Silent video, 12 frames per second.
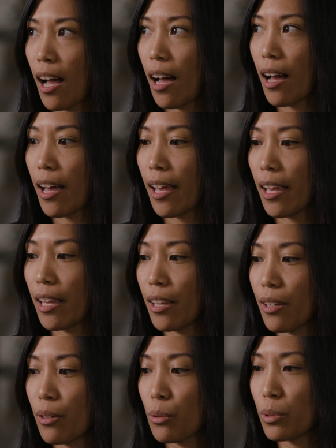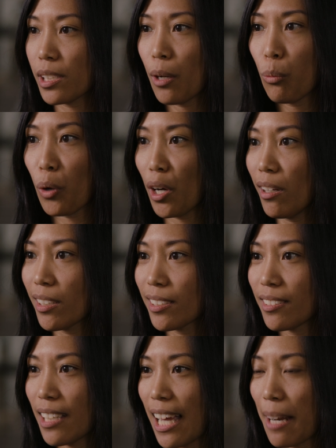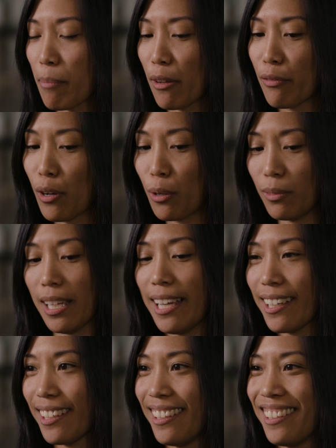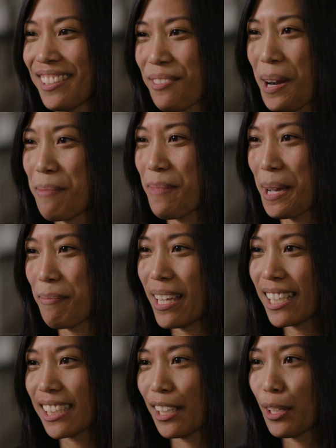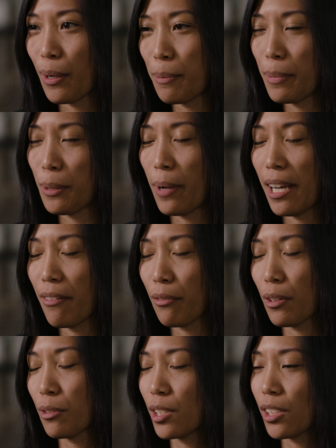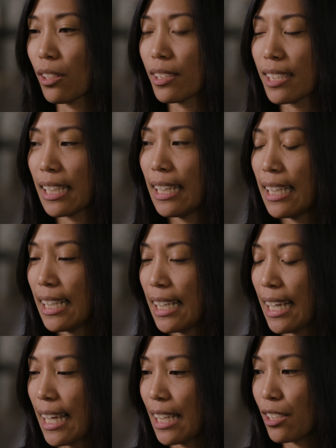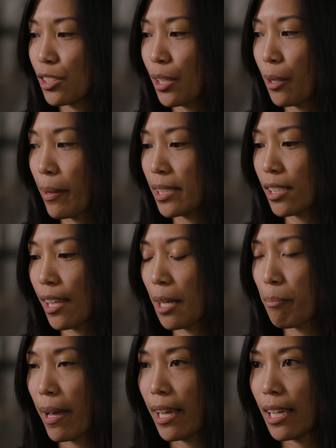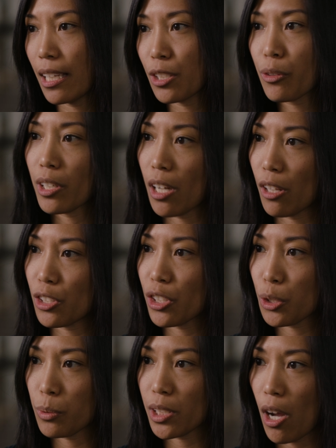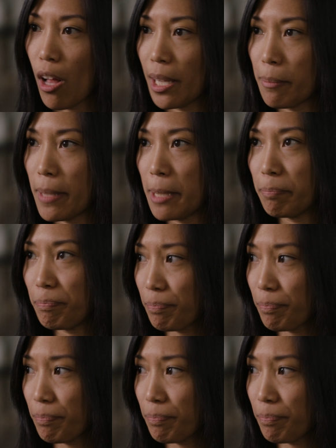I was at work, I had my phone like right by me because I knew I'd be waiting for the results, and so I saw that my endocrinologist was calling me.